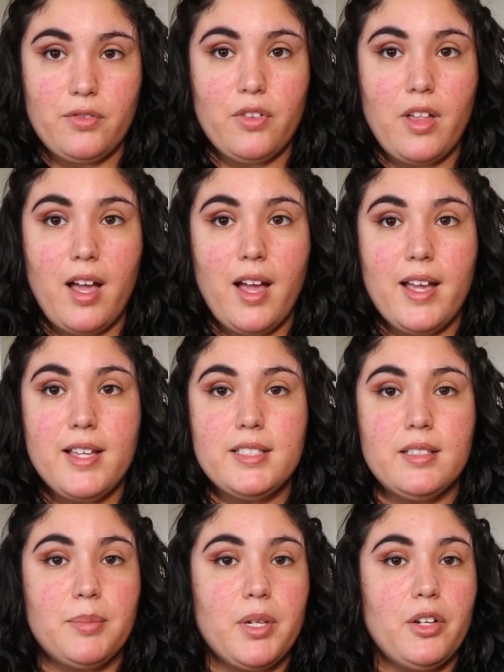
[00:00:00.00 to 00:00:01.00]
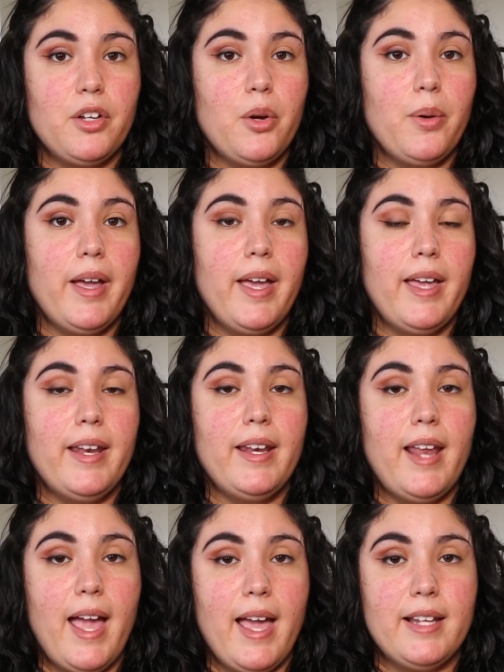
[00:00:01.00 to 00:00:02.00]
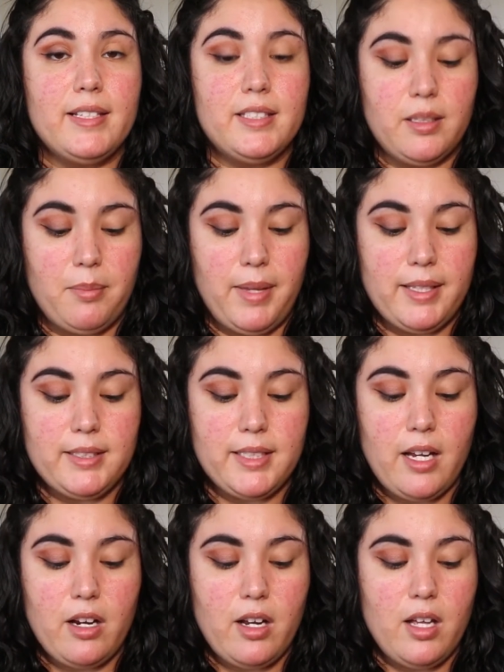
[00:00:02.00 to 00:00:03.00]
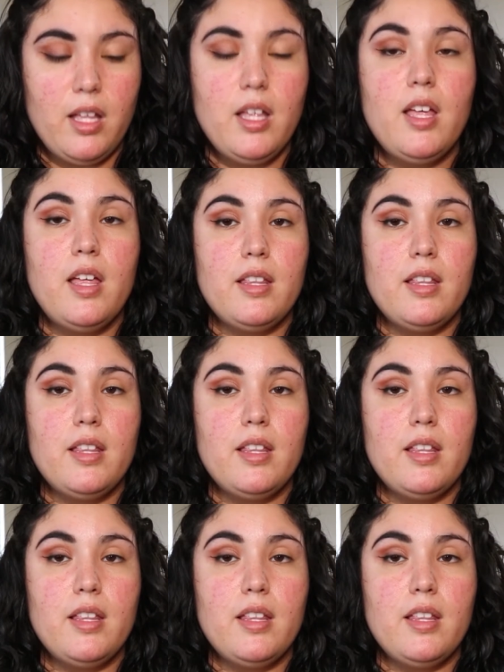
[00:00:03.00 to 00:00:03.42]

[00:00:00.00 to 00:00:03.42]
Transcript: for the eyes, I'm gonna go ahead and add some mascara.